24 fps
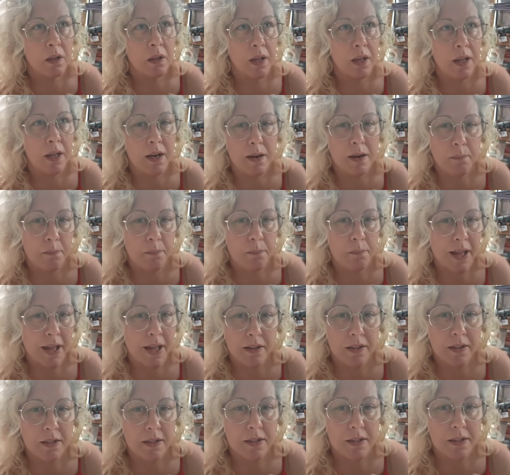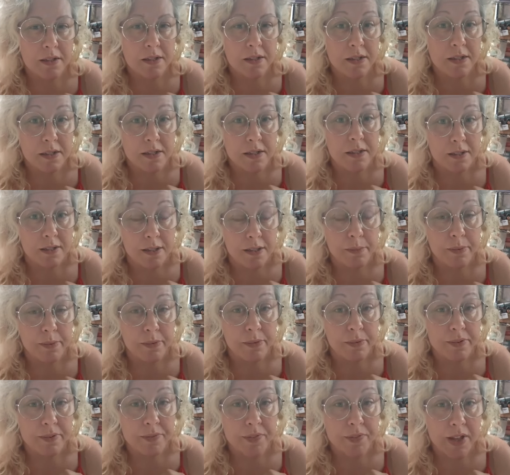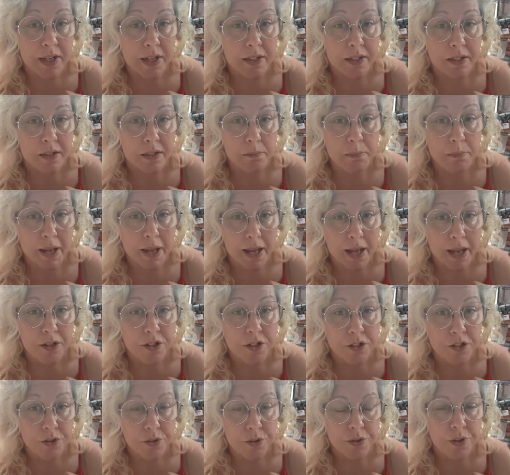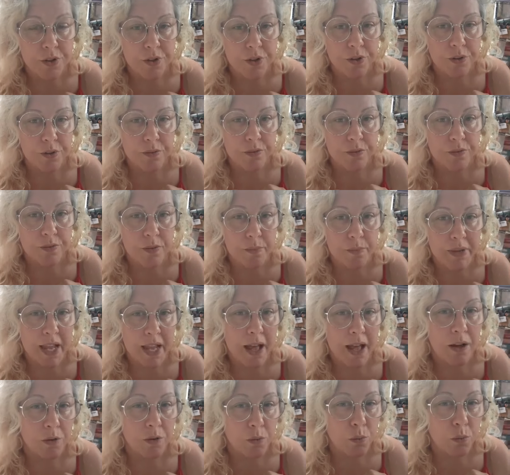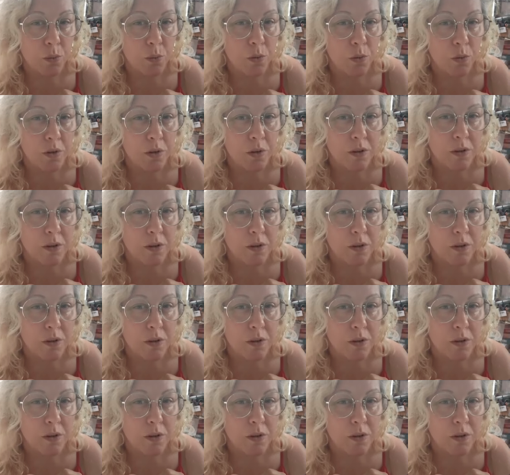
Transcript: an imbalance that's going to be reflected back to you from the outer world.